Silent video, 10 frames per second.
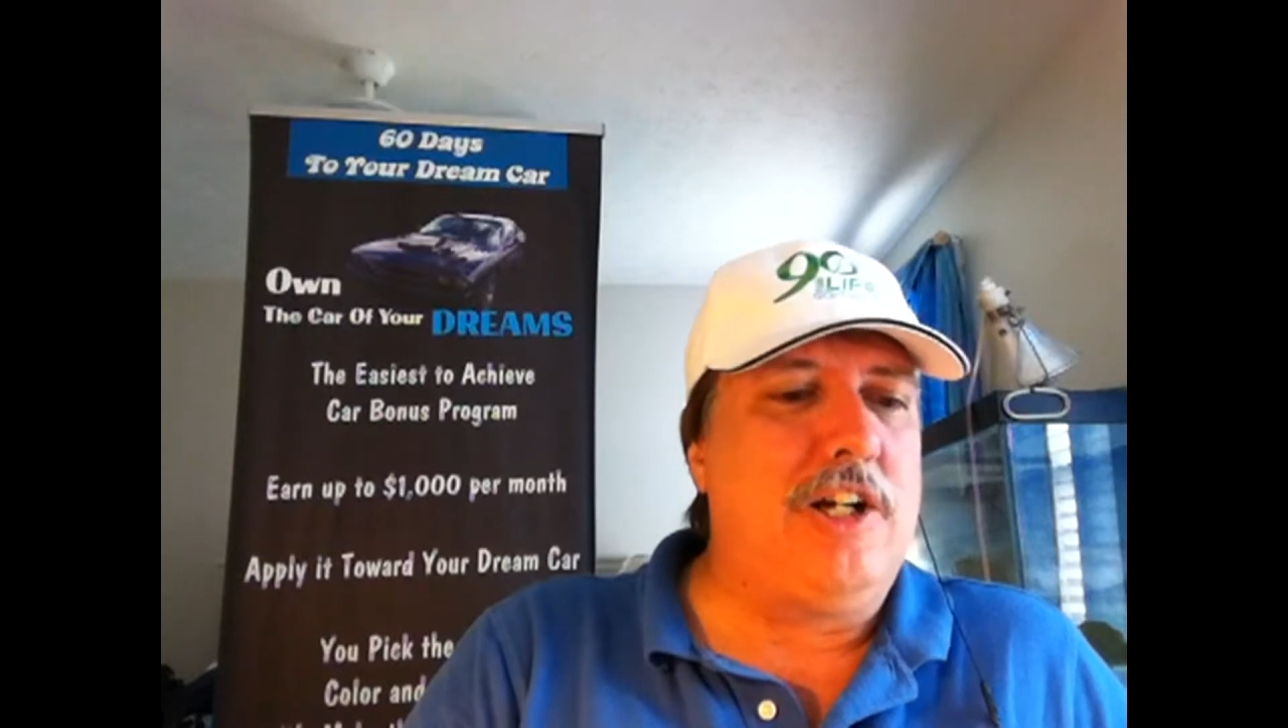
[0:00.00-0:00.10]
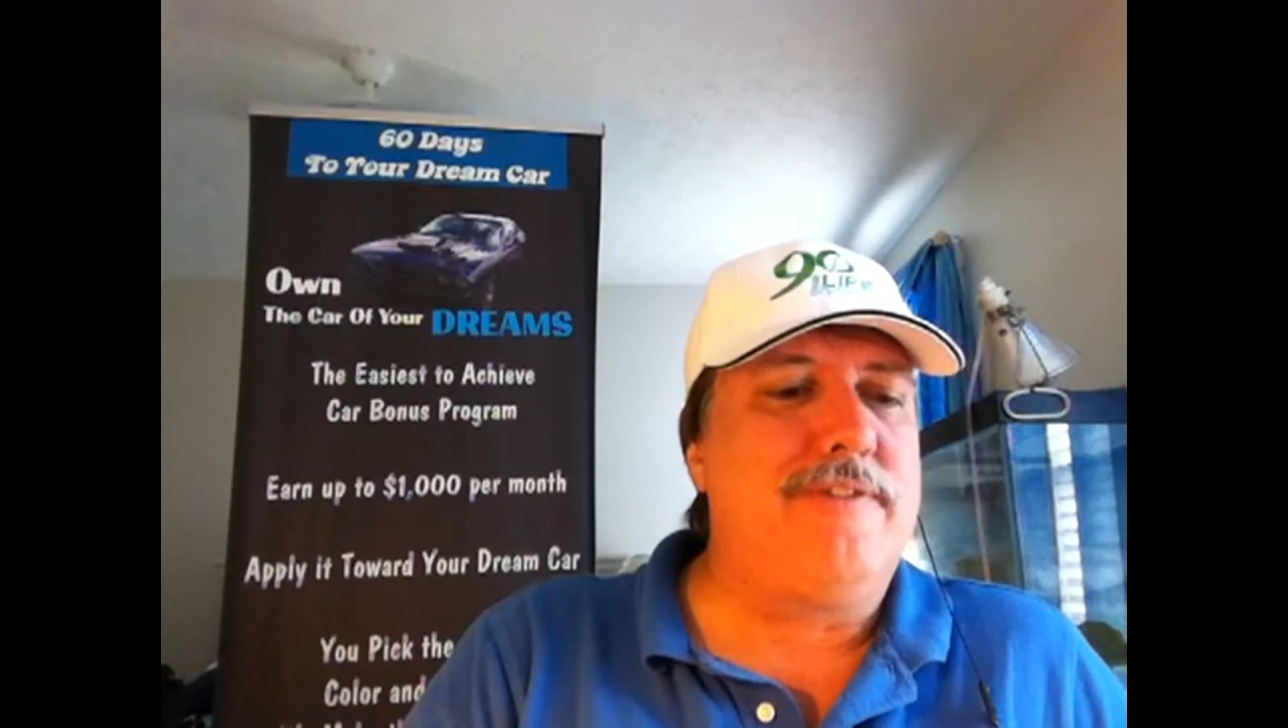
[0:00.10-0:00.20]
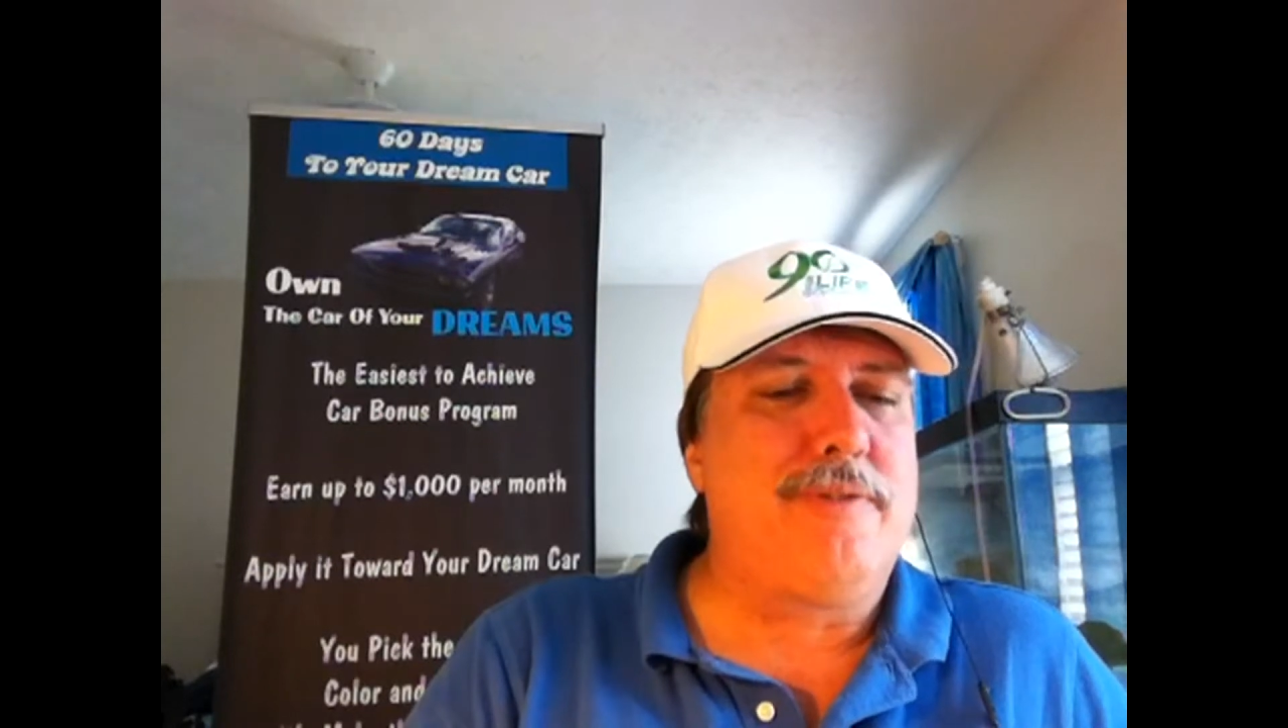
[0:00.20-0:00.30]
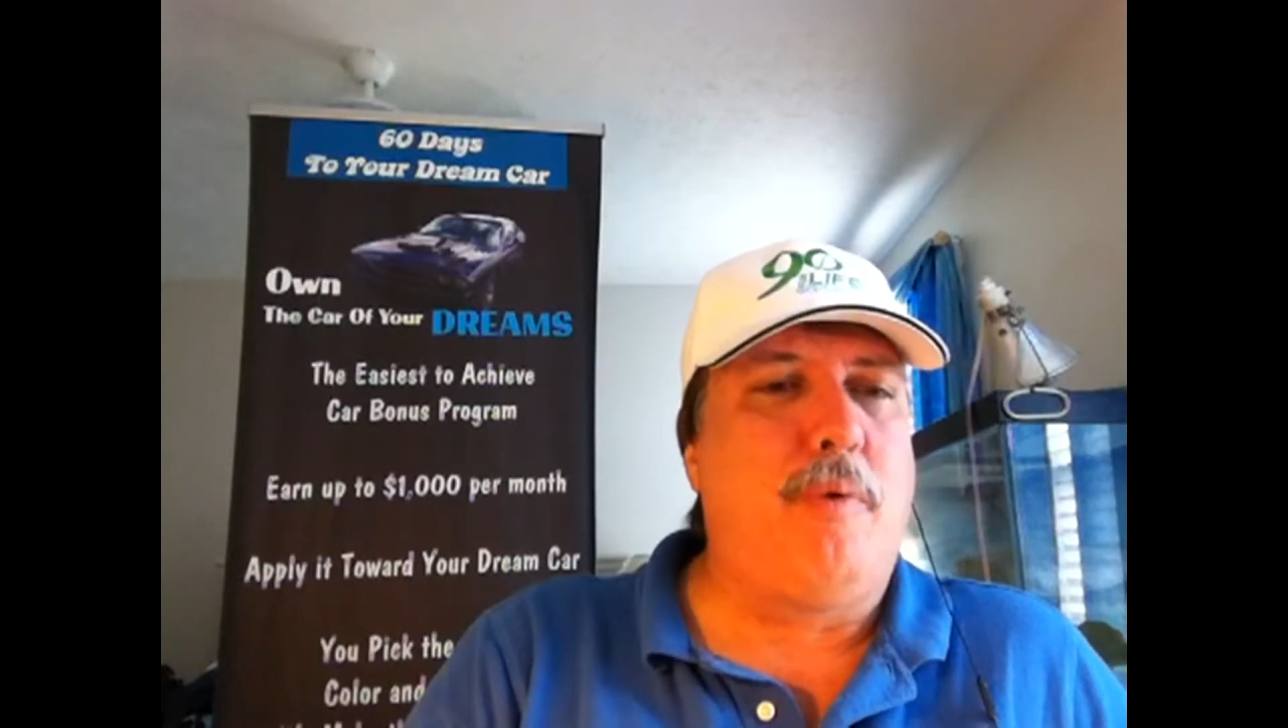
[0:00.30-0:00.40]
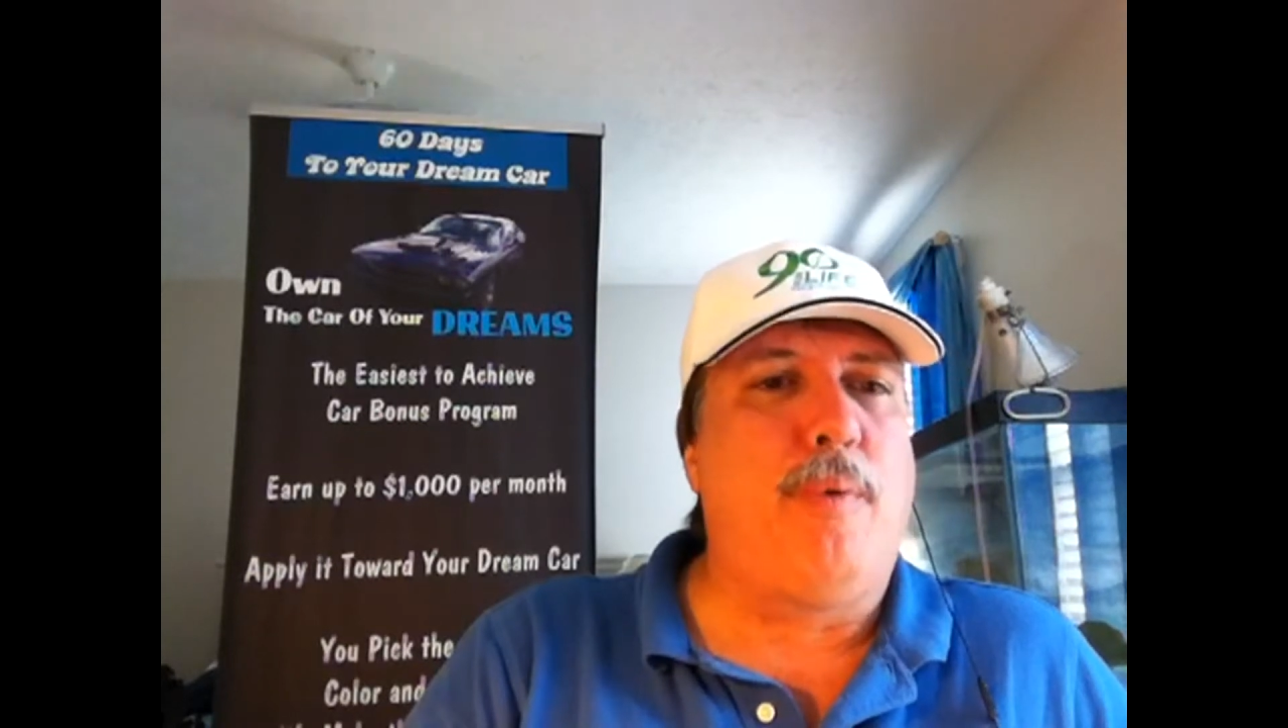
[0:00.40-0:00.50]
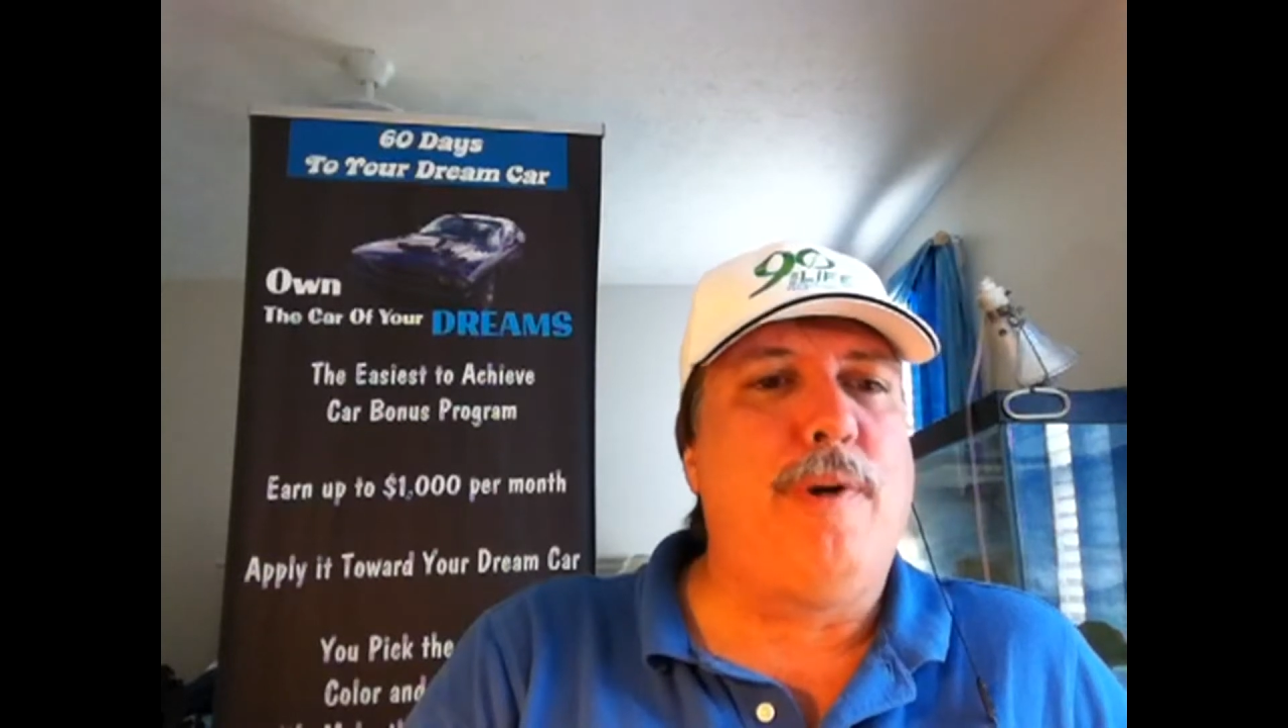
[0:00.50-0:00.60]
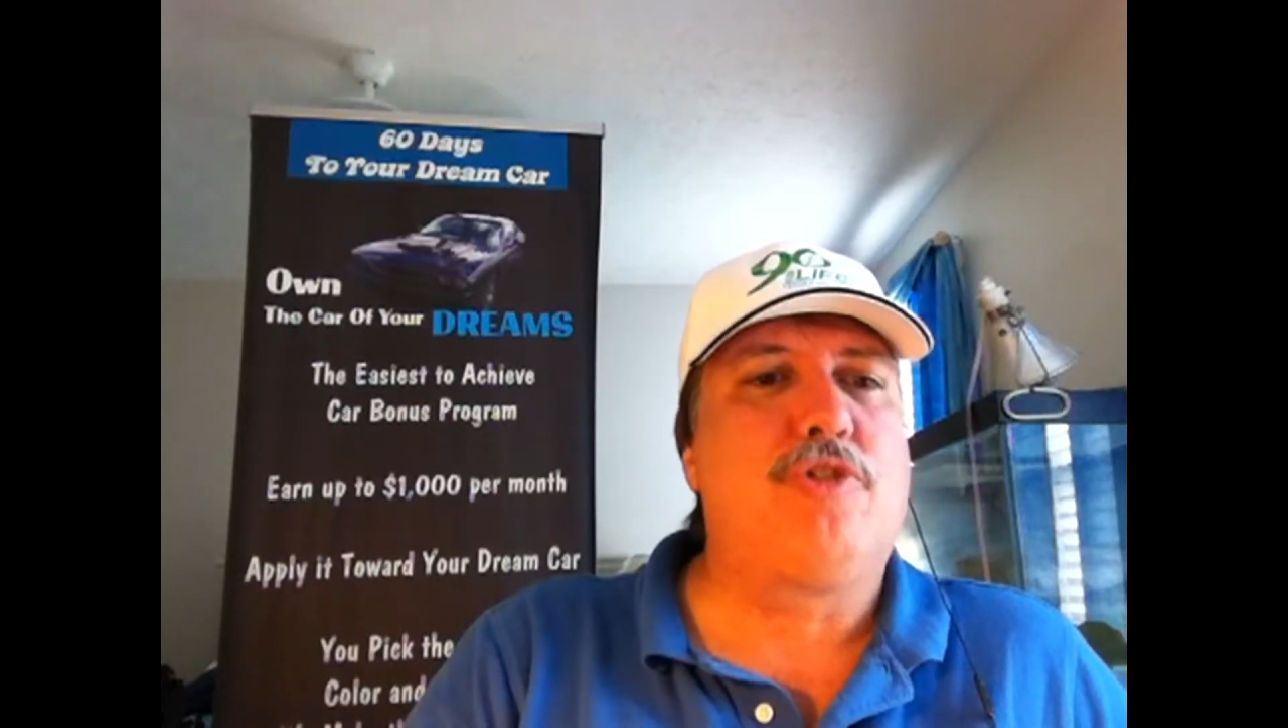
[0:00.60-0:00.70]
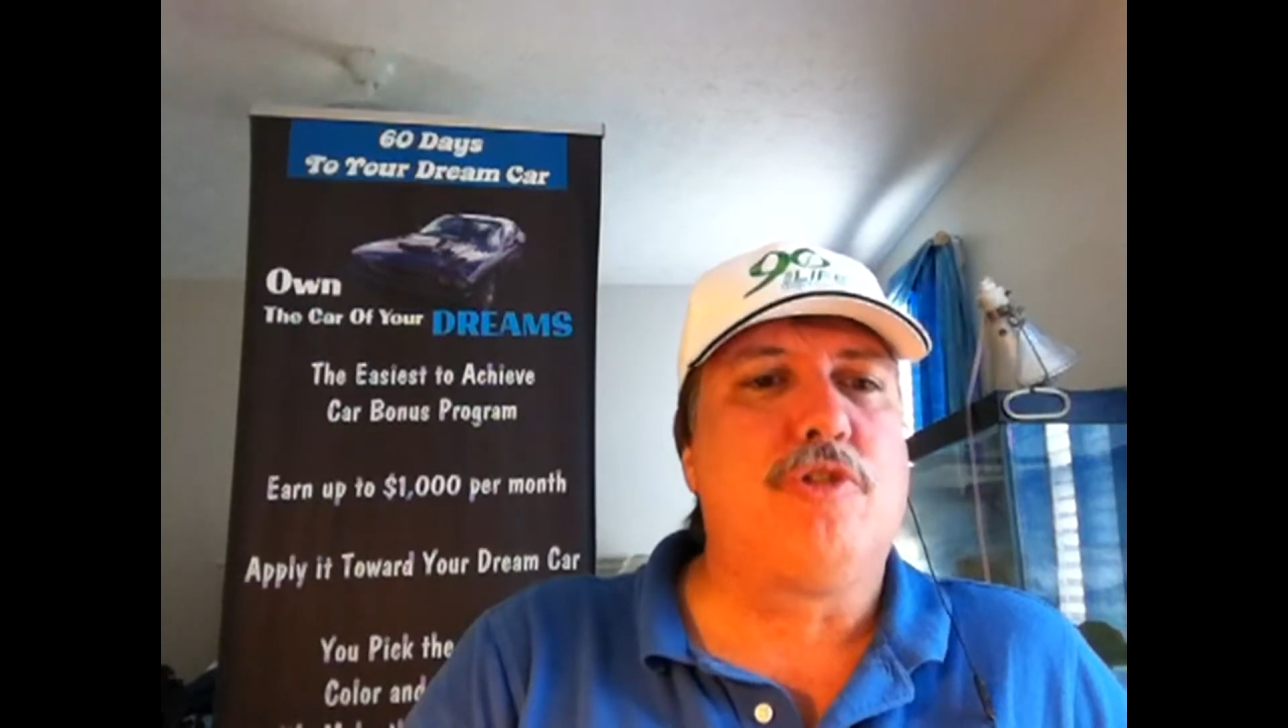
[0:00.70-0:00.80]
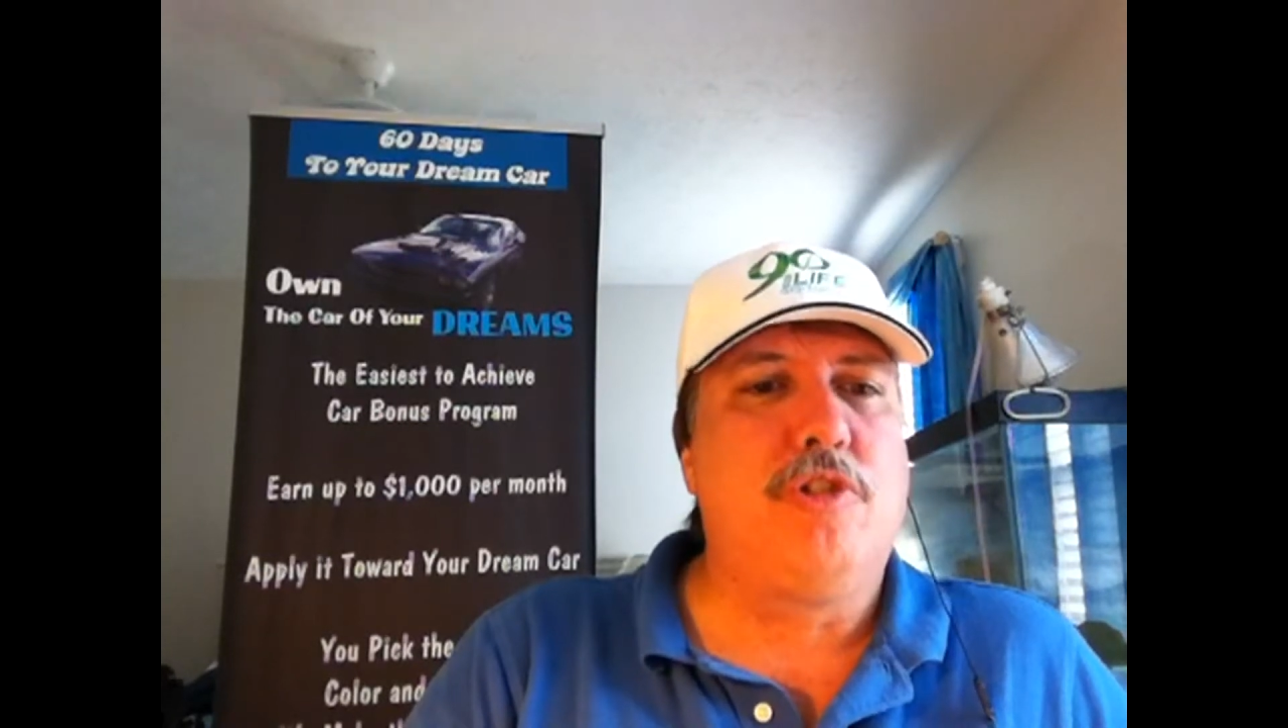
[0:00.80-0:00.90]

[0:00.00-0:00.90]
comfortable with what you're